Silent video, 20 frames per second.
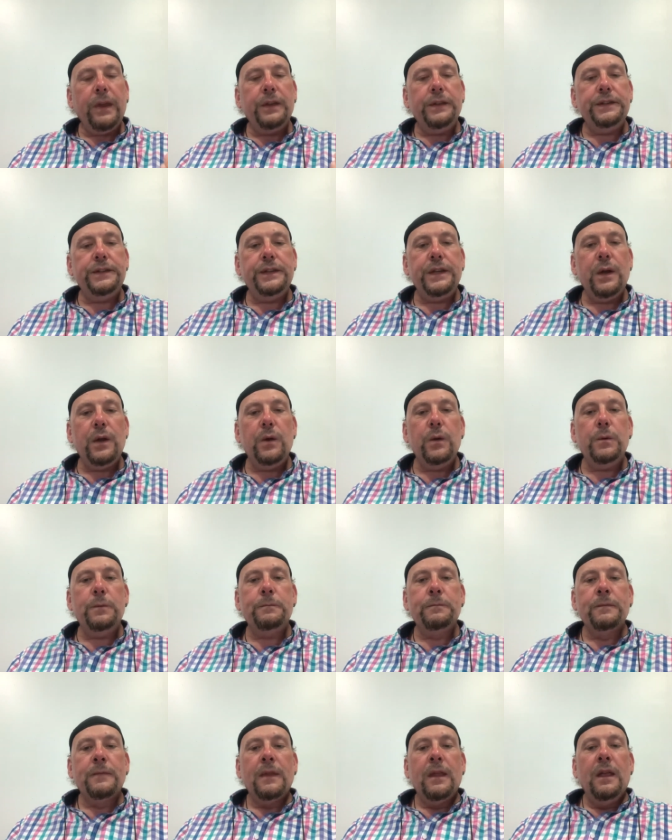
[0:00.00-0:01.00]
So
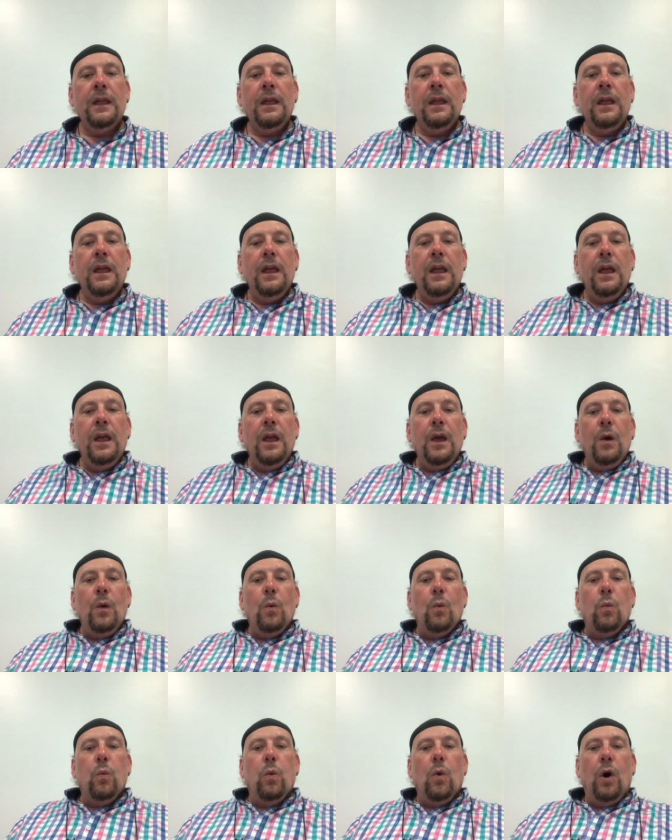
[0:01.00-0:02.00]

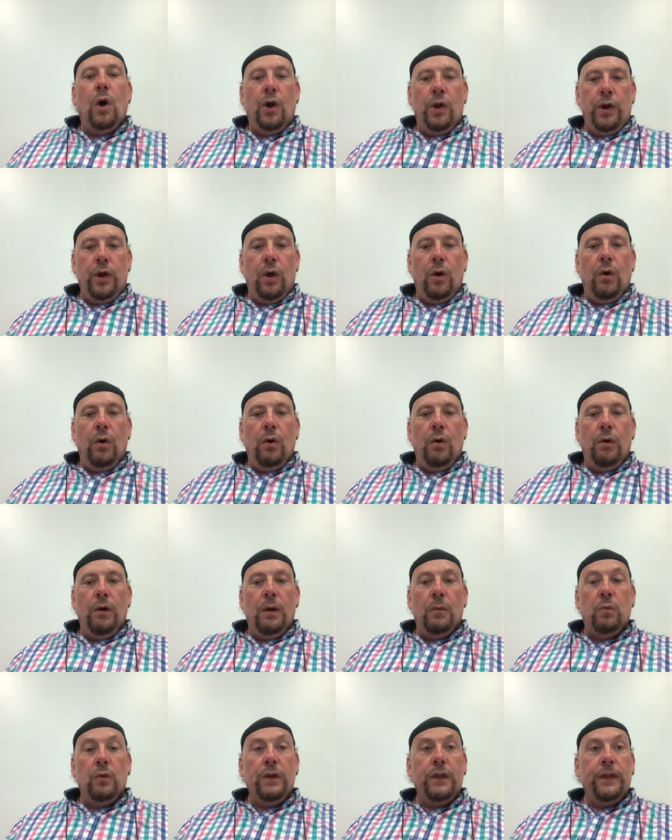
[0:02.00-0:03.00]
one
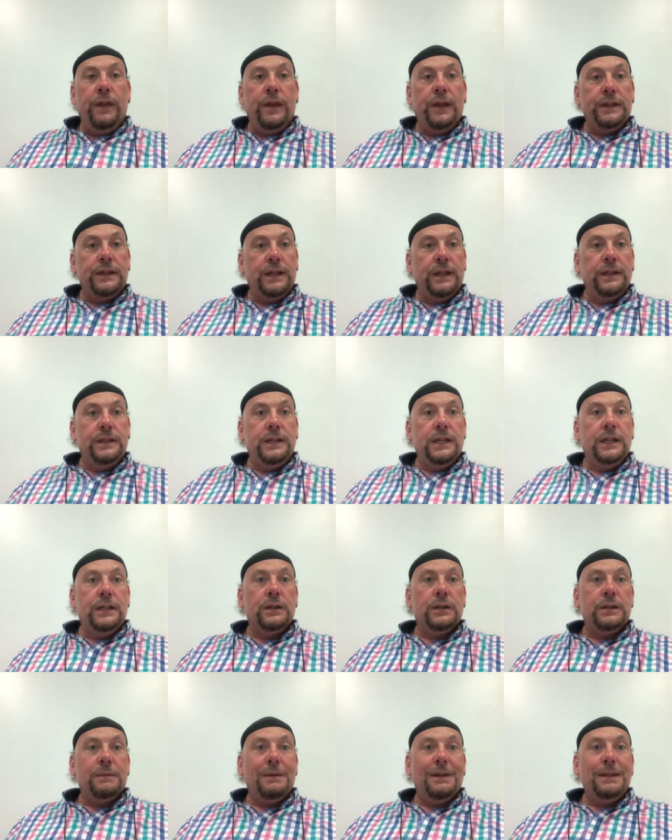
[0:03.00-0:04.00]
of the things that Sydney
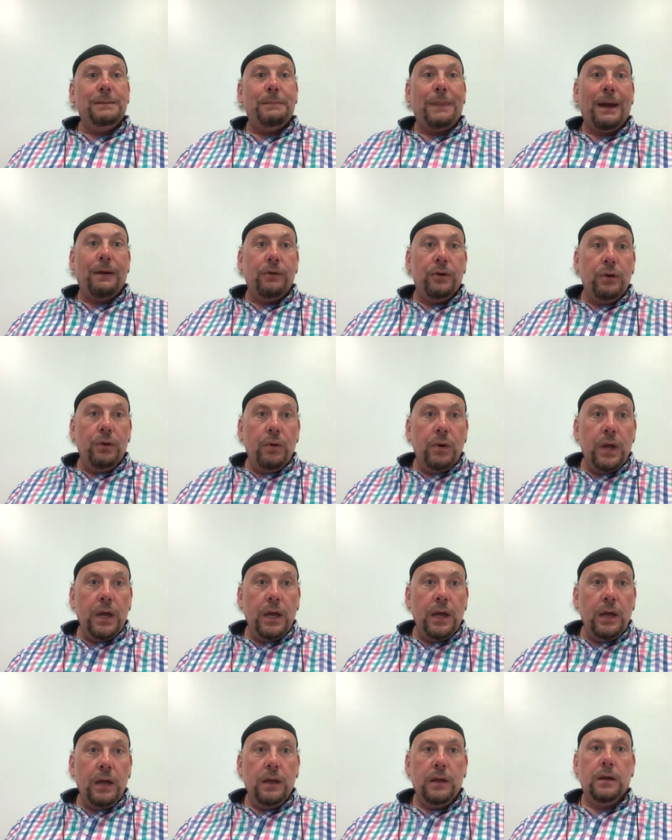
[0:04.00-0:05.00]
talks about is
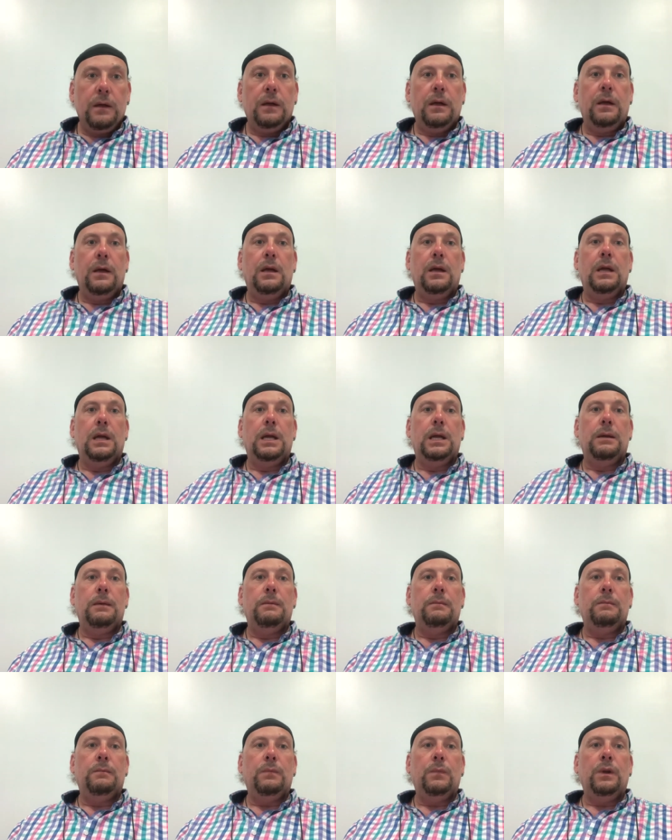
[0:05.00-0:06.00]
paranoia,
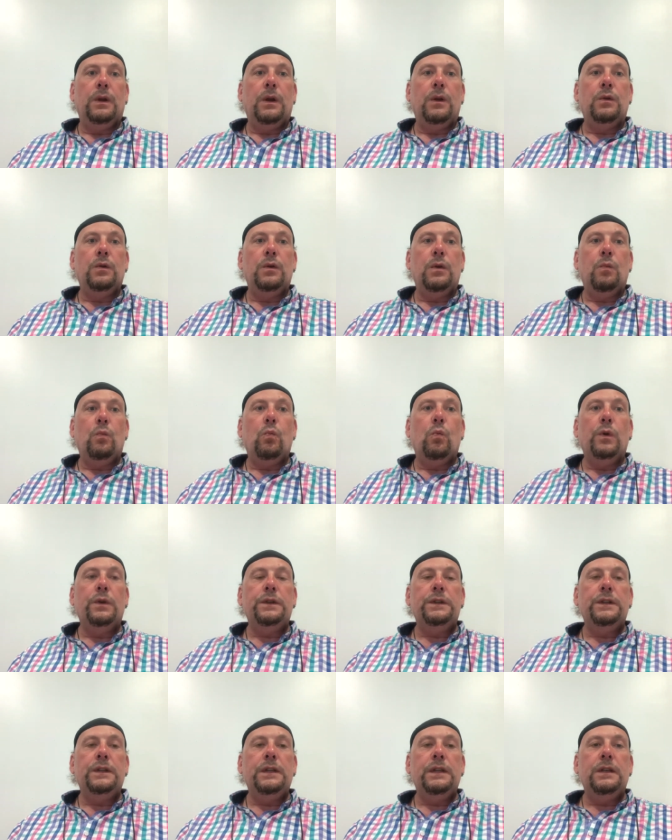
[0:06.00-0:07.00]
you know,
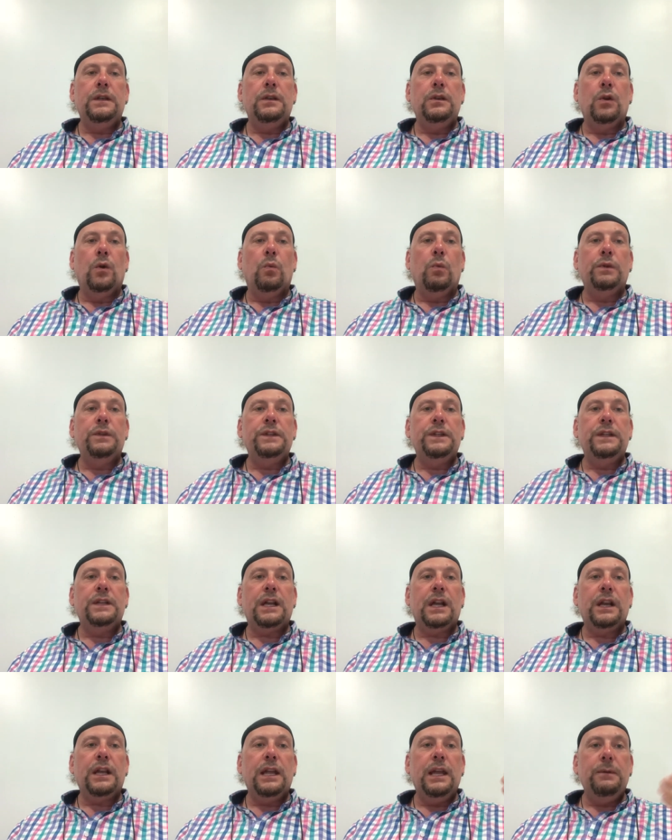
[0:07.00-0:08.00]
not wanting to
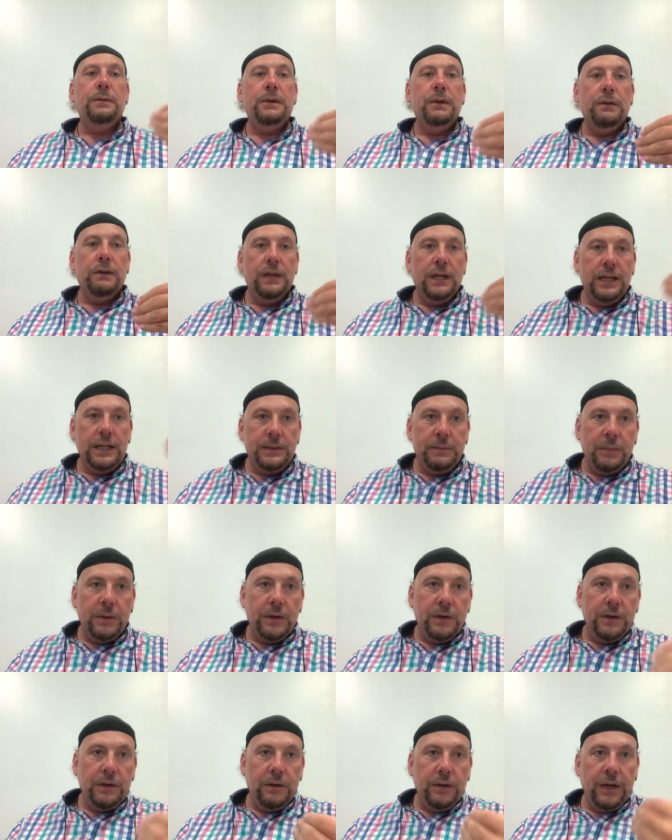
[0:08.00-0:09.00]
kind of keep doing this,
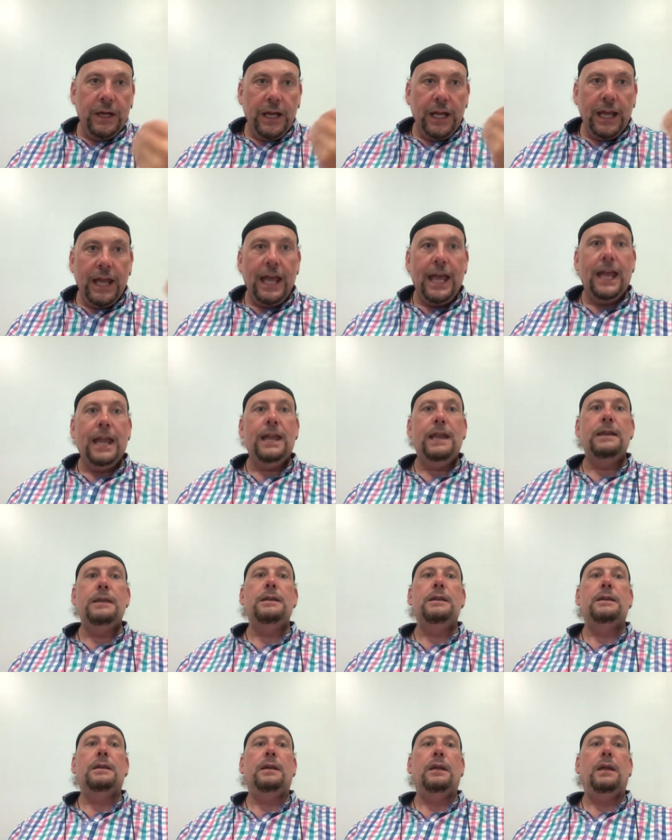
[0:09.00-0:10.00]
but doing it again.